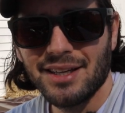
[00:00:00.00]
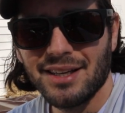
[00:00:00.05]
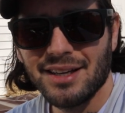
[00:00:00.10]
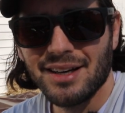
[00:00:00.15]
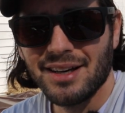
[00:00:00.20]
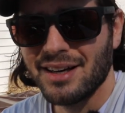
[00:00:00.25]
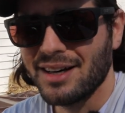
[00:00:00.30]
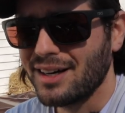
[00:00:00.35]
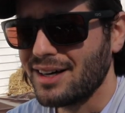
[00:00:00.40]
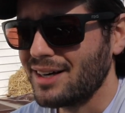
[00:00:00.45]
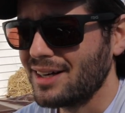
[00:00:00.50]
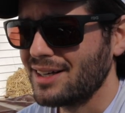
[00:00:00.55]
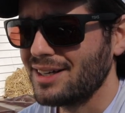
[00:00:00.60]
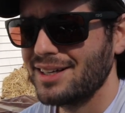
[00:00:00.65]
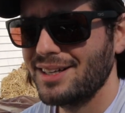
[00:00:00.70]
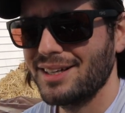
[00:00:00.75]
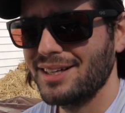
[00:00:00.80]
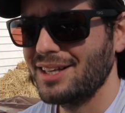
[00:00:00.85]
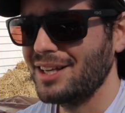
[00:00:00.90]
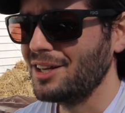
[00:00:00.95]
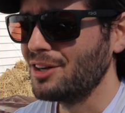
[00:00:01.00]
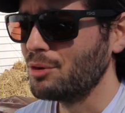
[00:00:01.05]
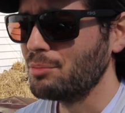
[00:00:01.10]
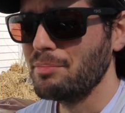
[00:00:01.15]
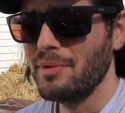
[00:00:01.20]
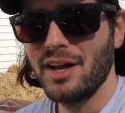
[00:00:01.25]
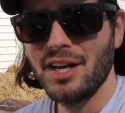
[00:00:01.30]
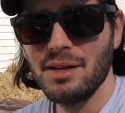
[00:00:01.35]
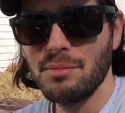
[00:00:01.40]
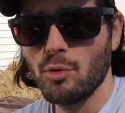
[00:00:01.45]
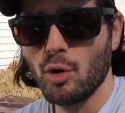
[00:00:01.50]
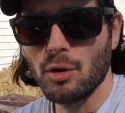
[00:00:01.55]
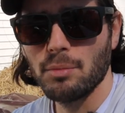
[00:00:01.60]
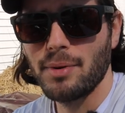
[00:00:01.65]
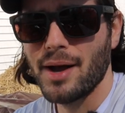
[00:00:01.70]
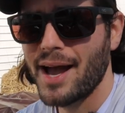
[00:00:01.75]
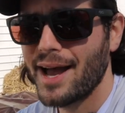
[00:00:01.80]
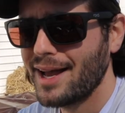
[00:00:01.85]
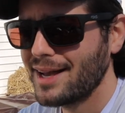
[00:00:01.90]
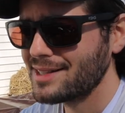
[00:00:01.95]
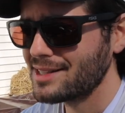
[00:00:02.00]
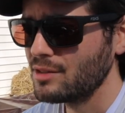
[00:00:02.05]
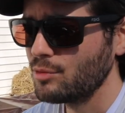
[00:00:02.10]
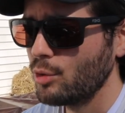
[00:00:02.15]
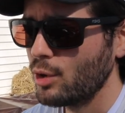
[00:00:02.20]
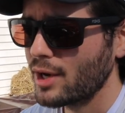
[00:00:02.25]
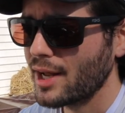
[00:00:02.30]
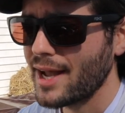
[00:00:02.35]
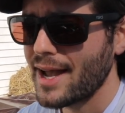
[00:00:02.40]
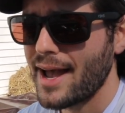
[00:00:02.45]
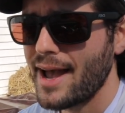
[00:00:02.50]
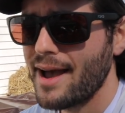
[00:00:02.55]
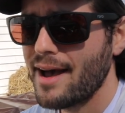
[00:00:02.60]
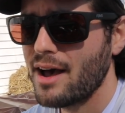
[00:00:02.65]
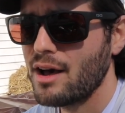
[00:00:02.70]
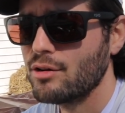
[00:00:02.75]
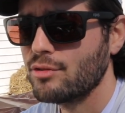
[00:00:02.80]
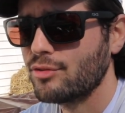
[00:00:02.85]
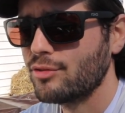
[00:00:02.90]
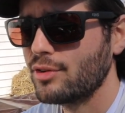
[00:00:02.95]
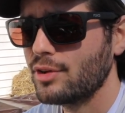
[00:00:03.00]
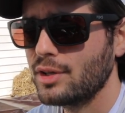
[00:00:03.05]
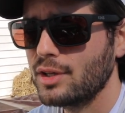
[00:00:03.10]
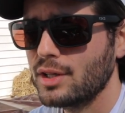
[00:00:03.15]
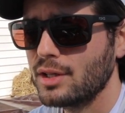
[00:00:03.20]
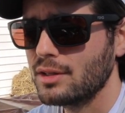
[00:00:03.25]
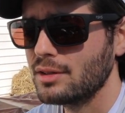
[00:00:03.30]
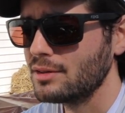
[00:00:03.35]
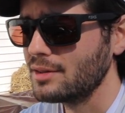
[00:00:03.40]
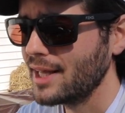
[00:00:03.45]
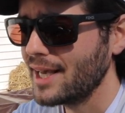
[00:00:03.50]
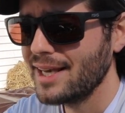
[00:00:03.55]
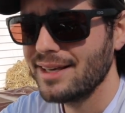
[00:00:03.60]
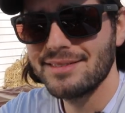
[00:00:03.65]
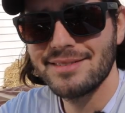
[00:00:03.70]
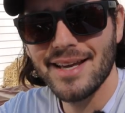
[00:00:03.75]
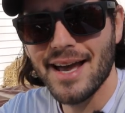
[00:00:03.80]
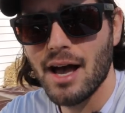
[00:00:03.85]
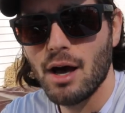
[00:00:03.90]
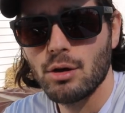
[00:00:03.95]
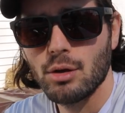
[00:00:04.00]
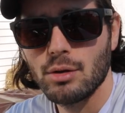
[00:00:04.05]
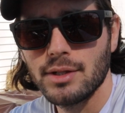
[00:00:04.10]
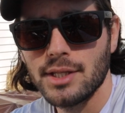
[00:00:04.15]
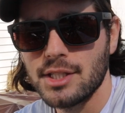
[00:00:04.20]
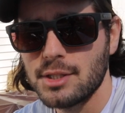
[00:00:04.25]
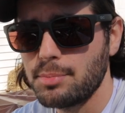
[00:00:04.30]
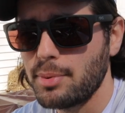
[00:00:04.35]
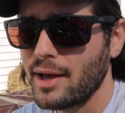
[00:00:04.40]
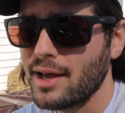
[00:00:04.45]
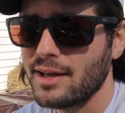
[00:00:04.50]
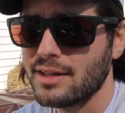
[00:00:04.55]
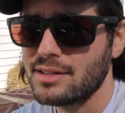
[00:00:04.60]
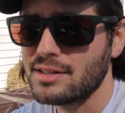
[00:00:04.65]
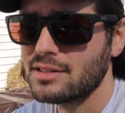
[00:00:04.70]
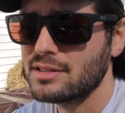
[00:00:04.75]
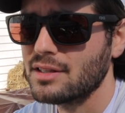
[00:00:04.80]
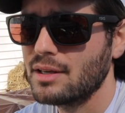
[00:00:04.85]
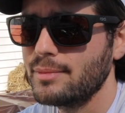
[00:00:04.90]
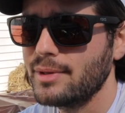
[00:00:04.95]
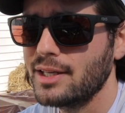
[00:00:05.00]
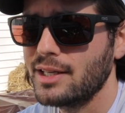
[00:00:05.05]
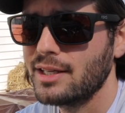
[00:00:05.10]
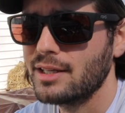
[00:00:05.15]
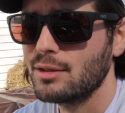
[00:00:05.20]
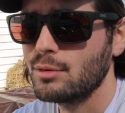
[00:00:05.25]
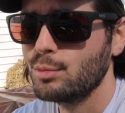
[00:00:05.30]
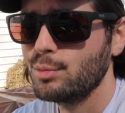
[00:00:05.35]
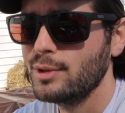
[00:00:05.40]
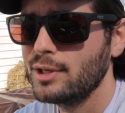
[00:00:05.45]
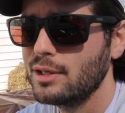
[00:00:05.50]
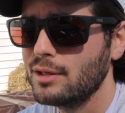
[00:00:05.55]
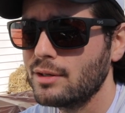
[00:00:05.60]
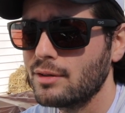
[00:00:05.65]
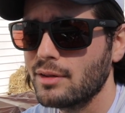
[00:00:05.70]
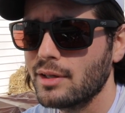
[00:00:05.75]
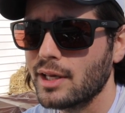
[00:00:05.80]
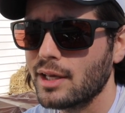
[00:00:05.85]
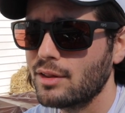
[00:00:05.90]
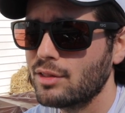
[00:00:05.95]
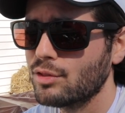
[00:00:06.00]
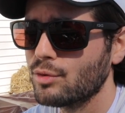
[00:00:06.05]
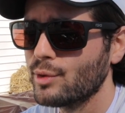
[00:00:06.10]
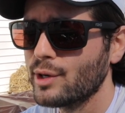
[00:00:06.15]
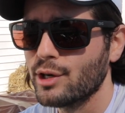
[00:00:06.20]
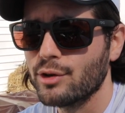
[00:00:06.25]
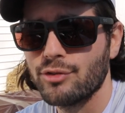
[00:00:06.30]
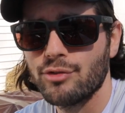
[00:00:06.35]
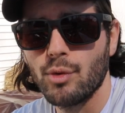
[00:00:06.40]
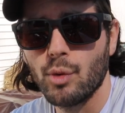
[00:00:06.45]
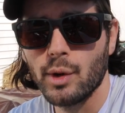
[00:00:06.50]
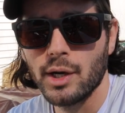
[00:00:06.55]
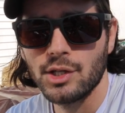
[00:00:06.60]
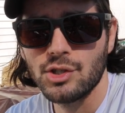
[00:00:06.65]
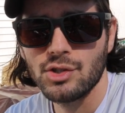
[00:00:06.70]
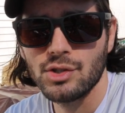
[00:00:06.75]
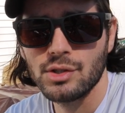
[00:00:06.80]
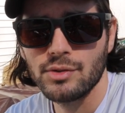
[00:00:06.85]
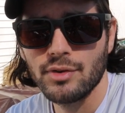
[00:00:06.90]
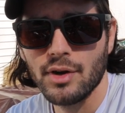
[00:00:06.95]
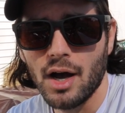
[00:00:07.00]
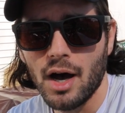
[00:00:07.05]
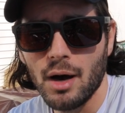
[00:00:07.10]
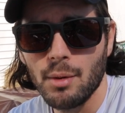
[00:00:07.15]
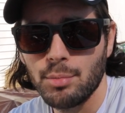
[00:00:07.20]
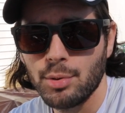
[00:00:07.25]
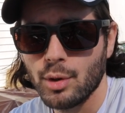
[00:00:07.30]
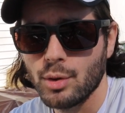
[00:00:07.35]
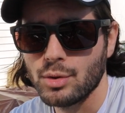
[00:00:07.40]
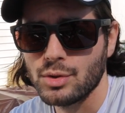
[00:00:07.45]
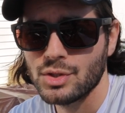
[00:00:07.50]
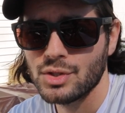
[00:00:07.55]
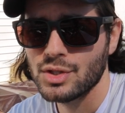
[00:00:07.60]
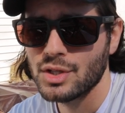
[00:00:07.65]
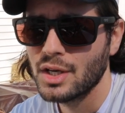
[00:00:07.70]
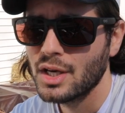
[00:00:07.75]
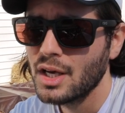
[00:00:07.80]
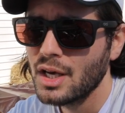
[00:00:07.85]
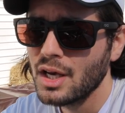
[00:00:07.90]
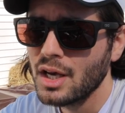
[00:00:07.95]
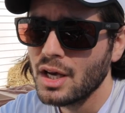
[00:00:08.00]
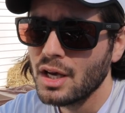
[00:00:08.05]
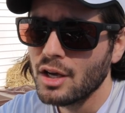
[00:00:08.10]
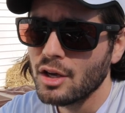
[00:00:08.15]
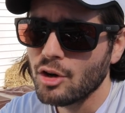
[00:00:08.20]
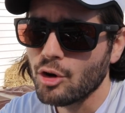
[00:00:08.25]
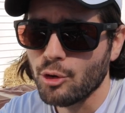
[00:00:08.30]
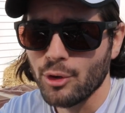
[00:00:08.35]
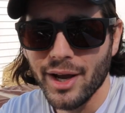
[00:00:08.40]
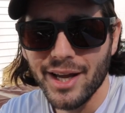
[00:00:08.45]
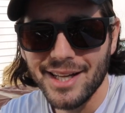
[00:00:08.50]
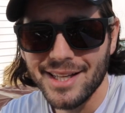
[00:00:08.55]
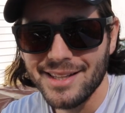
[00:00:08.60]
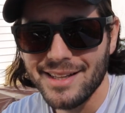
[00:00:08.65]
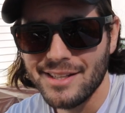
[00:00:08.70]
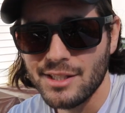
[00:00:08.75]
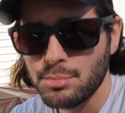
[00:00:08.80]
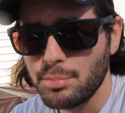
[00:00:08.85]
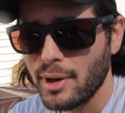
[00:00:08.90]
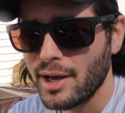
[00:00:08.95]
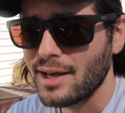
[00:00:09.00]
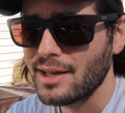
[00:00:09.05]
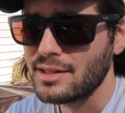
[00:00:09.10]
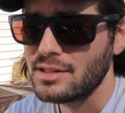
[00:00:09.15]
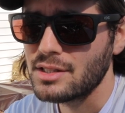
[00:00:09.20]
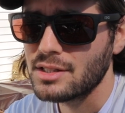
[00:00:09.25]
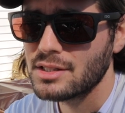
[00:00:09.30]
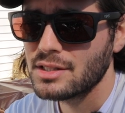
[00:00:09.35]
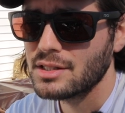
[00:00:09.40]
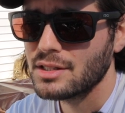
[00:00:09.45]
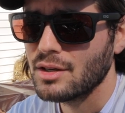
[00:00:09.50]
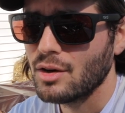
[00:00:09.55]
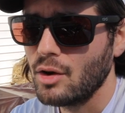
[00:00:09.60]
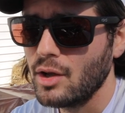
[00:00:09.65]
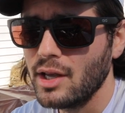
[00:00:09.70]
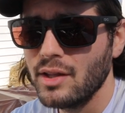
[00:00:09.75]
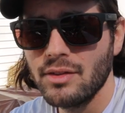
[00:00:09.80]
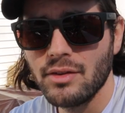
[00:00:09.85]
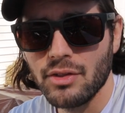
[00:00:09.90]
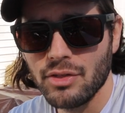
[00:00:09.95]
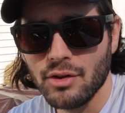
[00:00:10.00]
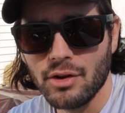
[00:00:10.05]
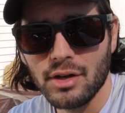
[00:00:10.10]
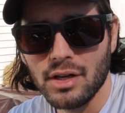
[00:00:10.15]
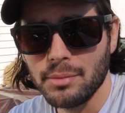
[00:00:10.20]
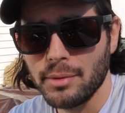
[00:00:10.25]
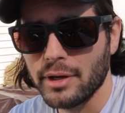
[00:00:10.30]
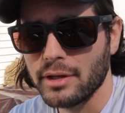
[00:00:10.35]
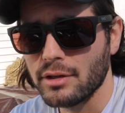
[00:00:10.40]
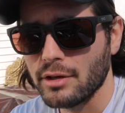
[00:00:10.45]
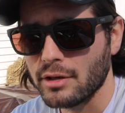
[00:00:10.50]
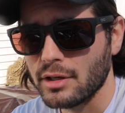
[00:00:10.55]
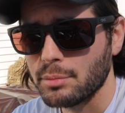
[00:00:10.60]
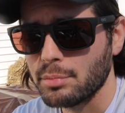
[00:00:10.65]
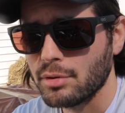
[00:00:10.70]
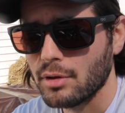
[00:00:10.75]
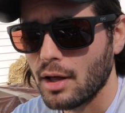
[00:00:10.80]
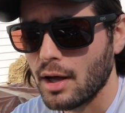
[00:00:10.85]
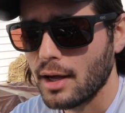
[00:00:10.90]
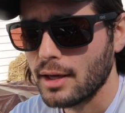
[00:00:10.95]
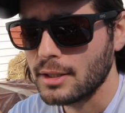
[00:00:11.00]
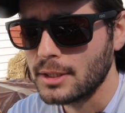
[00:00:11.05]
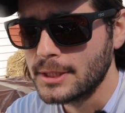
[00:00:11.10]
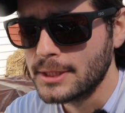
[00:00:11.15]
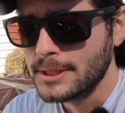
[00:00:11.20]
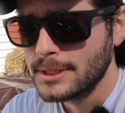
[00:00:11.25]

uh, you know, many more bags than what I have laid down on these beds. I mean, it would be like three or four inches of compost creating these beds in the 30 by 30 plot.